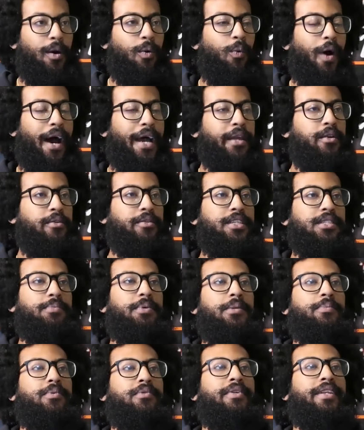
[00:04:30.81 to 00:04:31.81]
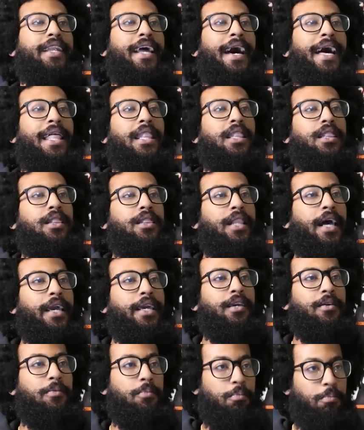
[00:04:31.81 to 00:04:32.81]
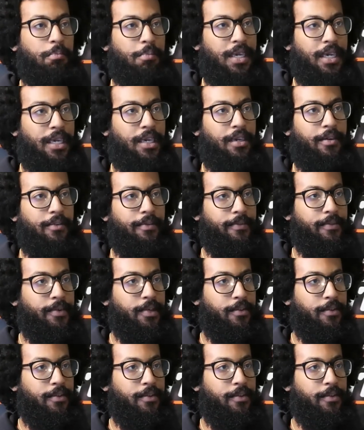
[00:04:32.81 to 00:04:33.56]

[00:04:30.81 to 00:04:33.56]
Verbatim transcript: Why do these people not like me